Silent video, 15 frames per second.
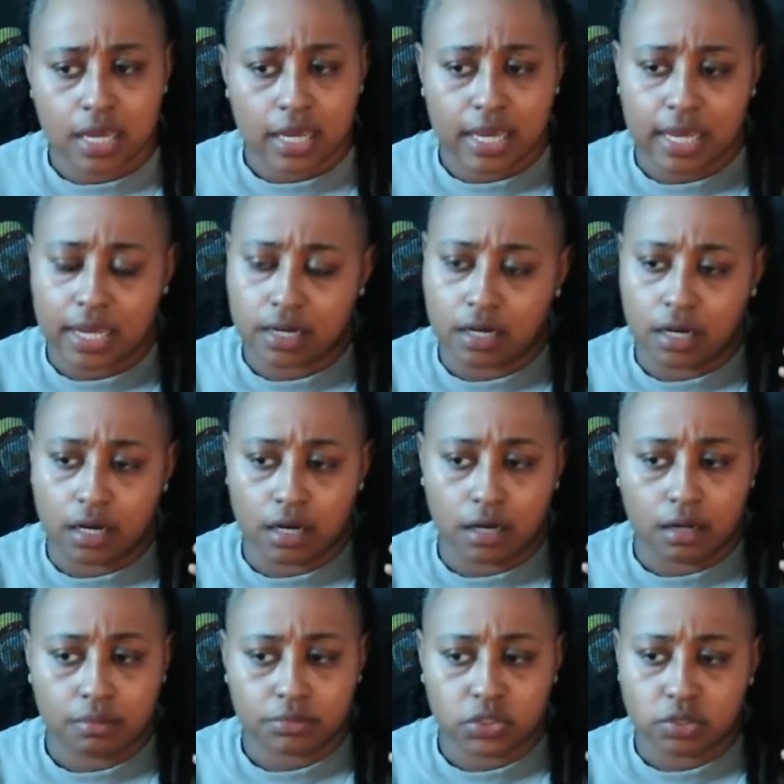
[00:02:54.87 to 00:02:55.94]
And,
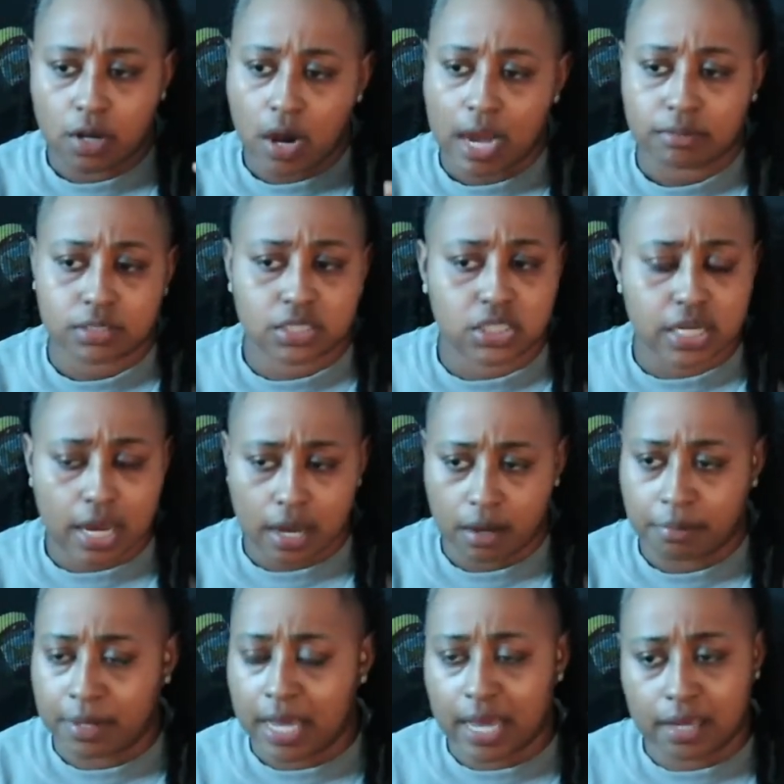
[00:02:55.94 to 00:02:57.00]
um, you know, I was a child,
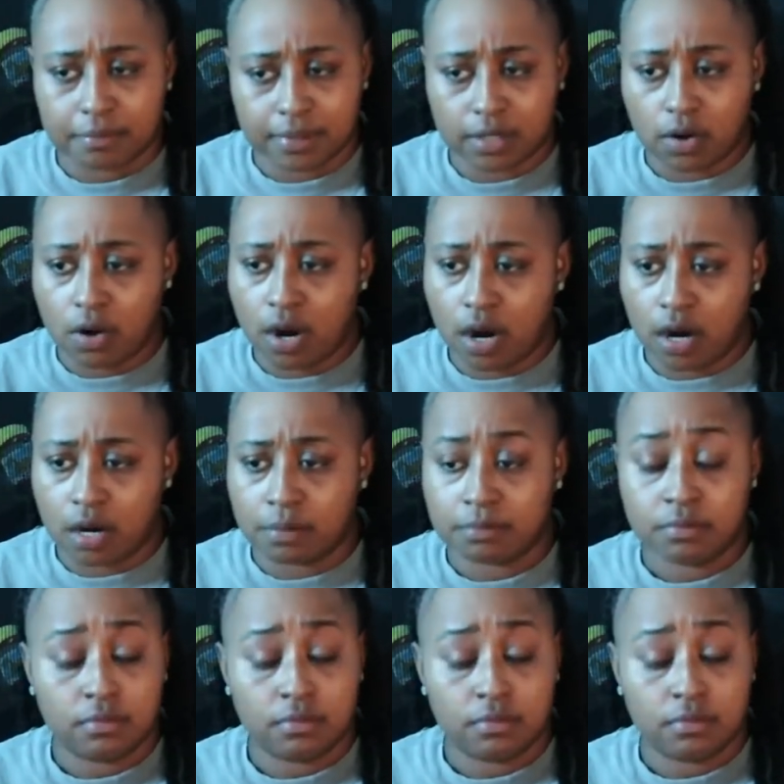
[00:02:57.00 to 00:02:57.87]
man. I ain't mean no harm.